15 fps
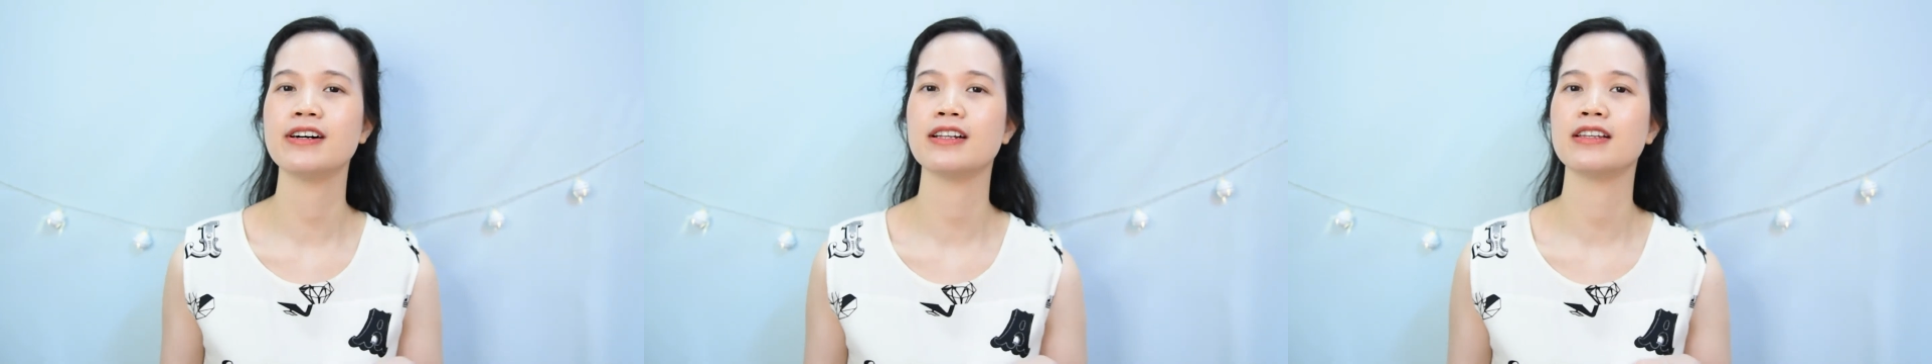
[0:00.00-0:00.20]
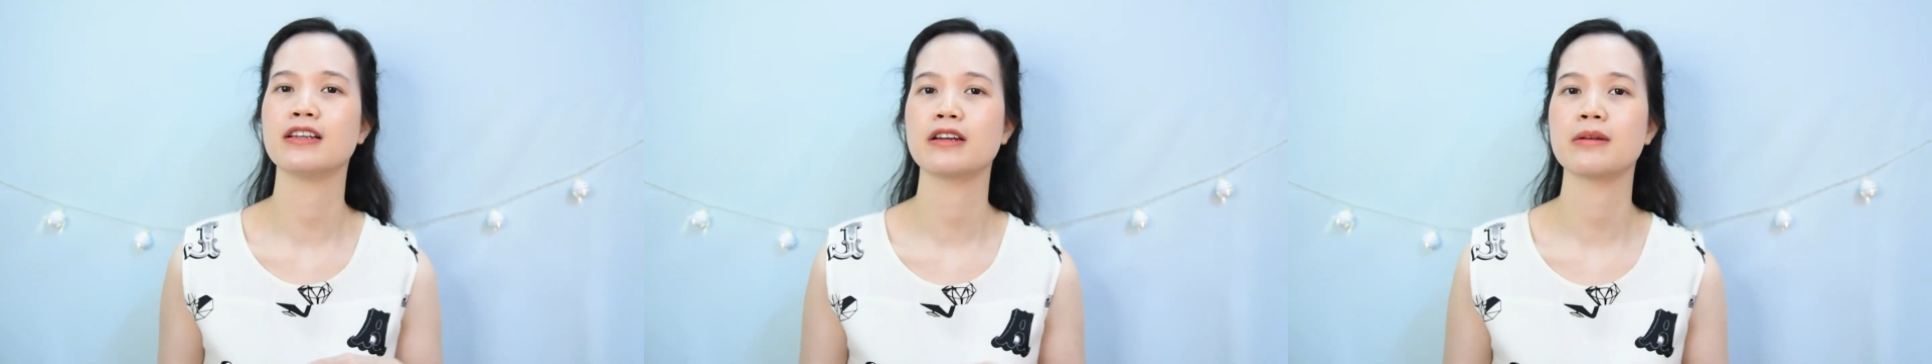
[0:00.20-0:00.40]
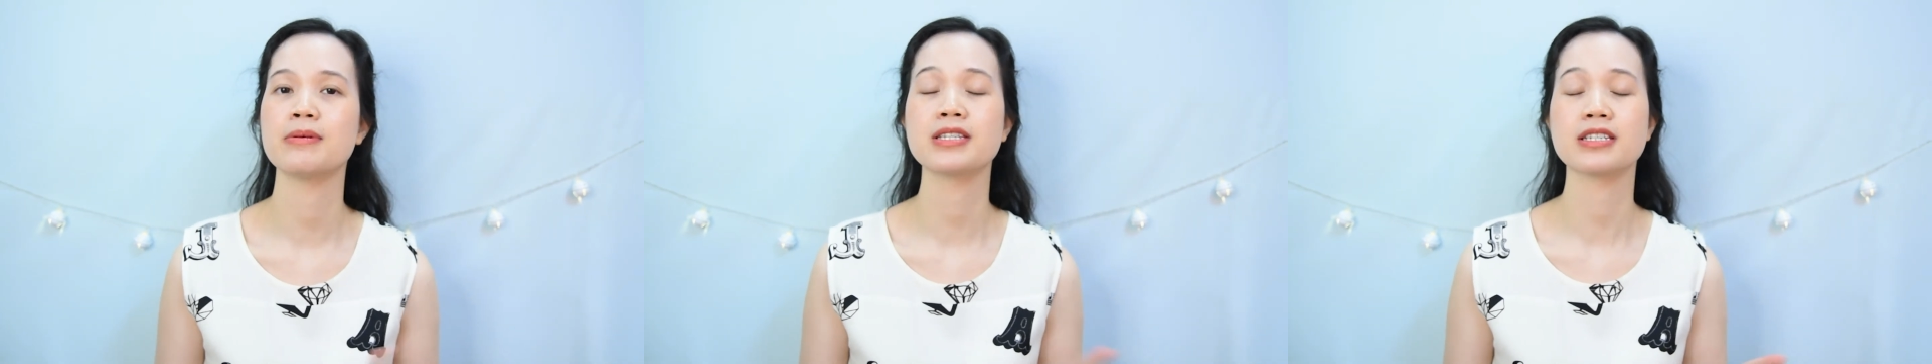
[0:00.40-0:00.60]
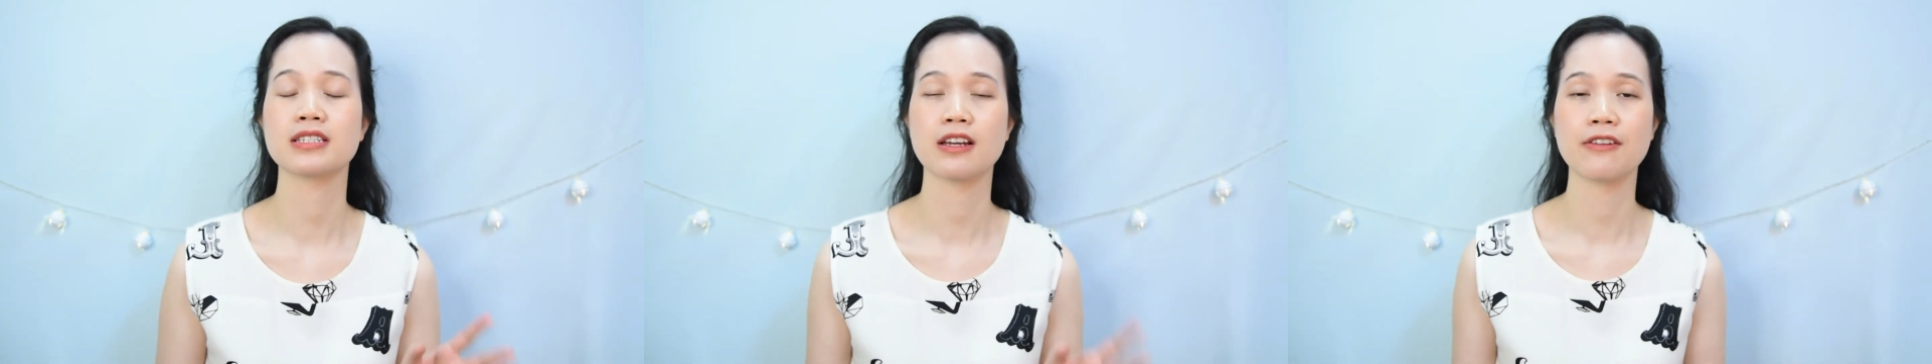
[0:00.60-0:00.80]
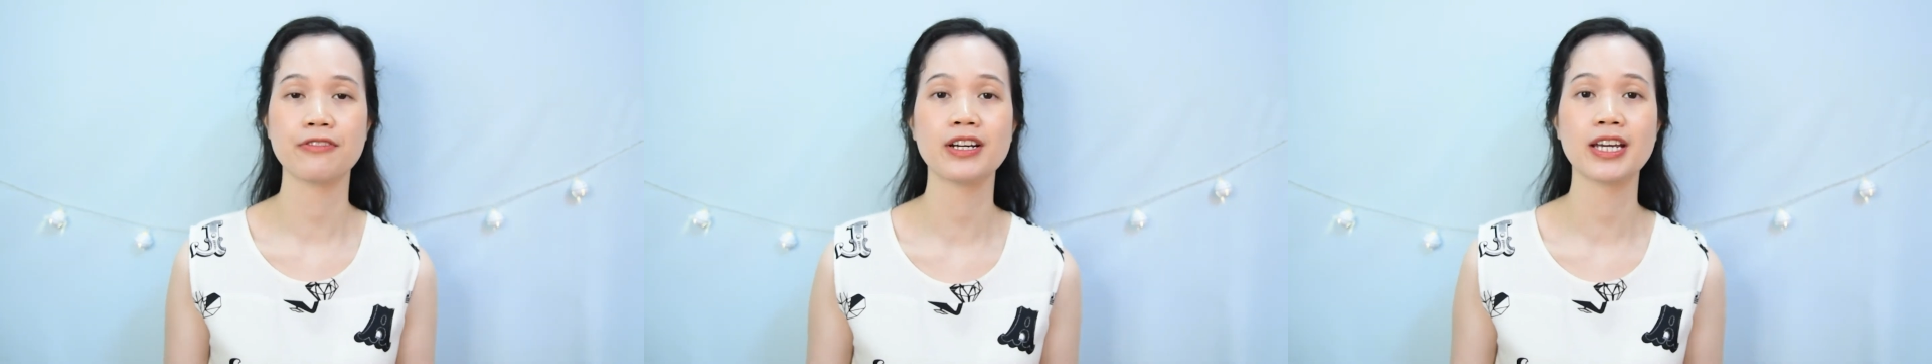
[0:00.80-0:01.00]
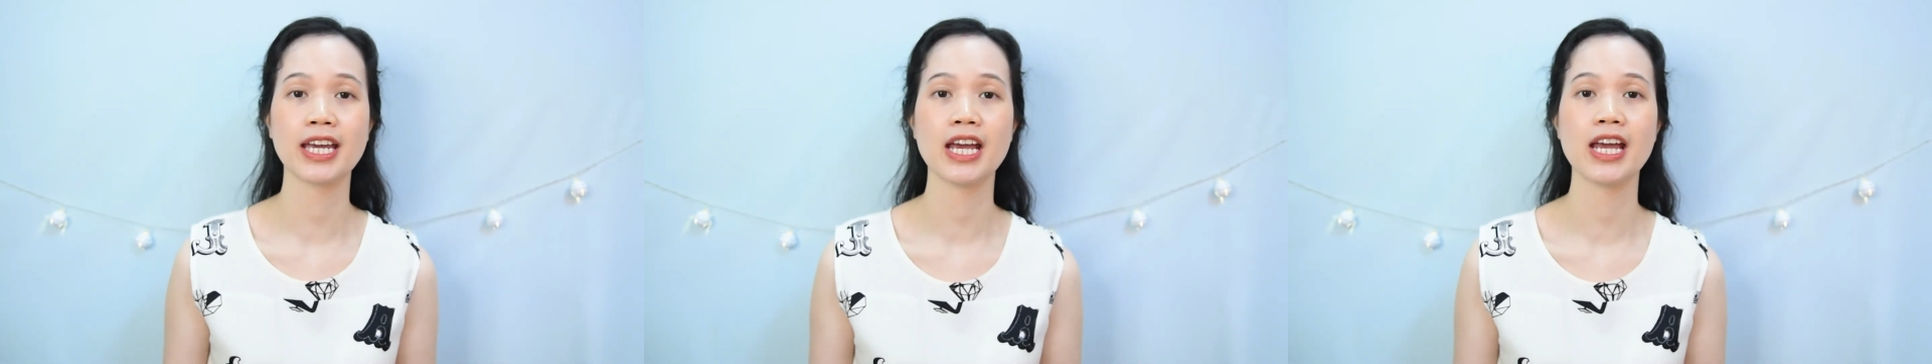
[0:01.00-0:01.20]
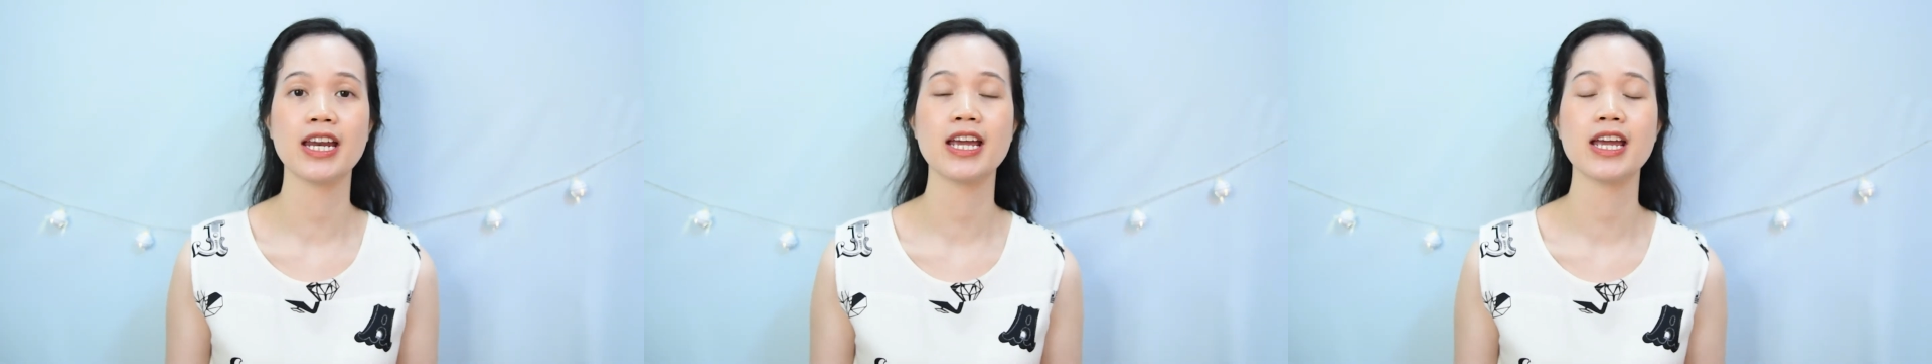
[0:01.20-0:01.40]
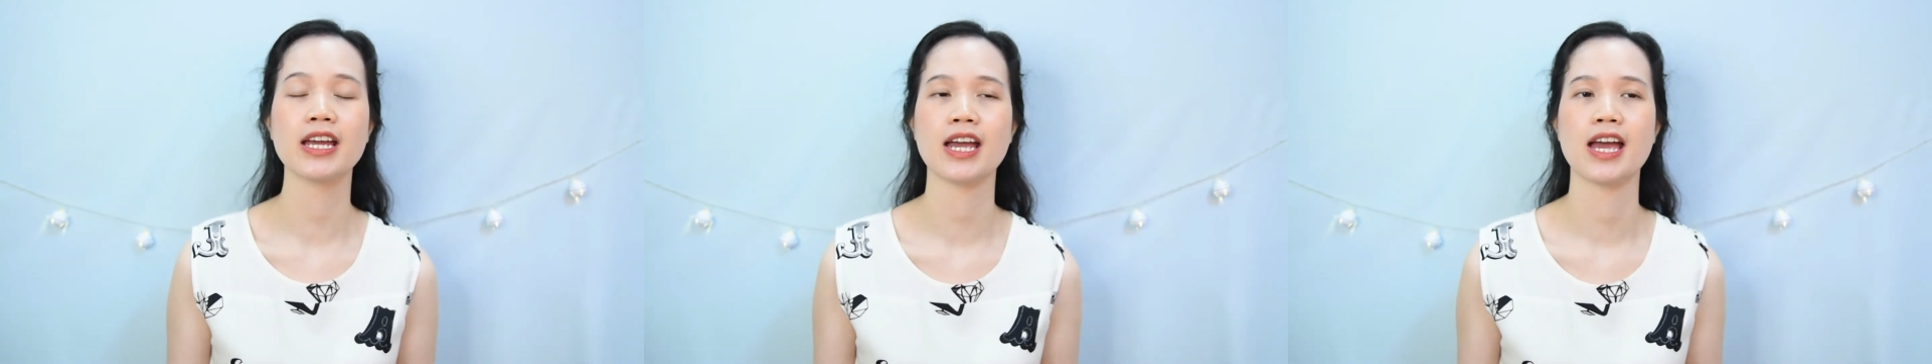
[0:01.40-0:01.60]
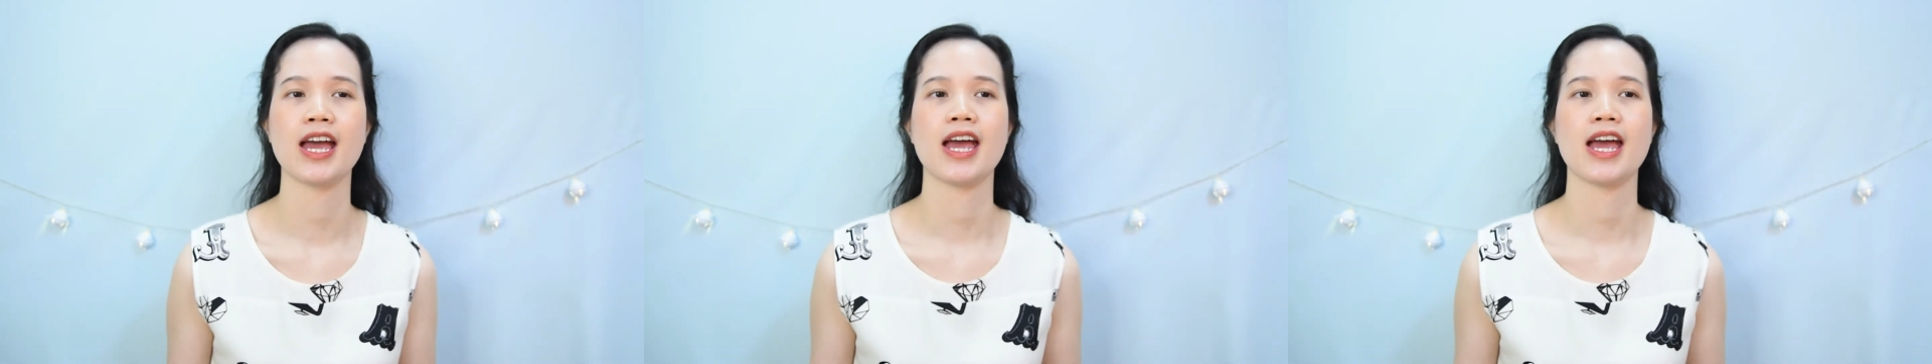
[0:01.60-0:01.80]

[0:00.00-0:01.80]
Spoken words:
a little bit suffocating